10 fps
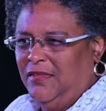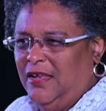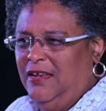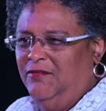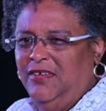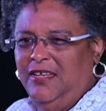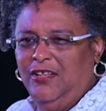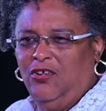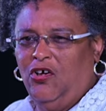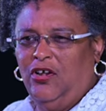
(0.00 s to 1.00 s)
I lived in
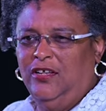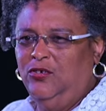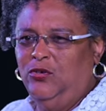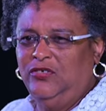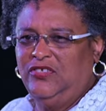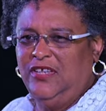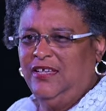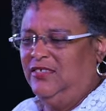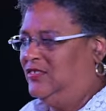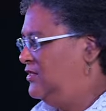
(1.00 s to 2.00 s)
Eagle Hall in those
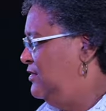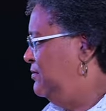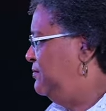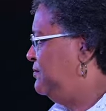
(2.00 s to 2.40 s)
days.